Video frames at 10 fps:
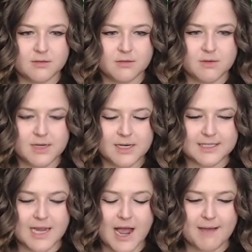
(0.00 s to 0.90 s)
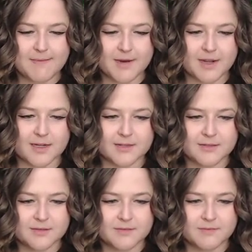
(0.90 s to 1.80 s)
What is happening?
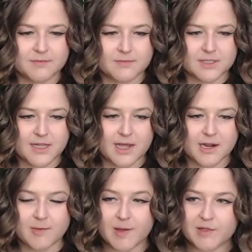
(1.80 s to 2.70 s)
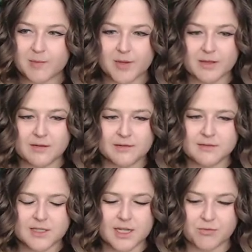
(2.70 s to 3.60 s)
Did that guy not pay the bill?
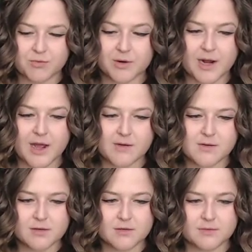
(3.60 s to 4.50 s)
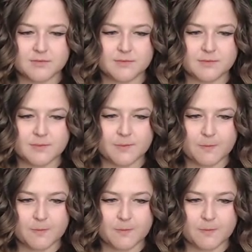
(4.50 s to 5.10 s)
He got thrown out? How was that?